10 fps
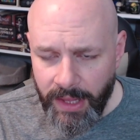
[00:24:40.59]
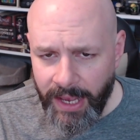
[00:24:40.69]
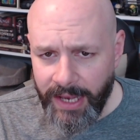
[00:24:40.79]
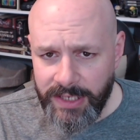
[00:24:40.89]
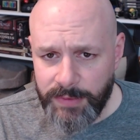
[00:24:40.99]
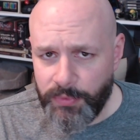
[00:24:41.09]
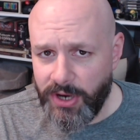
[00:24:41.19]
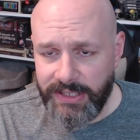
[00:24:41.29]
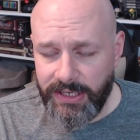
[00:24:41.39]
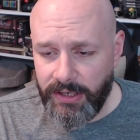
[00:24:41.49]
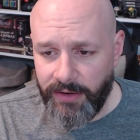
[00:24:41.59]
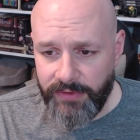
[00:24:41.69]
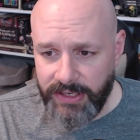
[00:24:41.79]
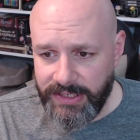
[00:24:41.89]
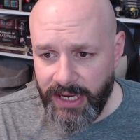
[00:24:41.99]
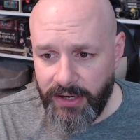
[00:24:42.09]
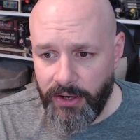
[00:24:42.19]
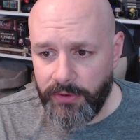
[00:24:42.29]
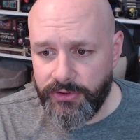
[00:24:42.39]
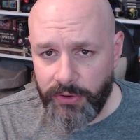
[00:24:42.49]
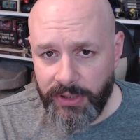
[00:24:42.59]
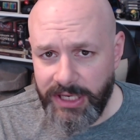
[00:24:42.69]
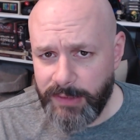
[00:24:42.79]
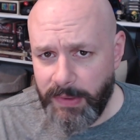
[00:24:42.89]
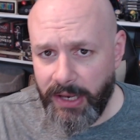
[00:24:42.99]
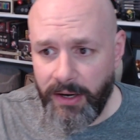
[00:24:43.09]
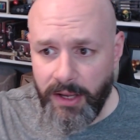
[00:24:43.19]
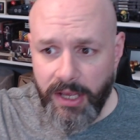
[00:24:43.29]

as president of Nintendo. So he's been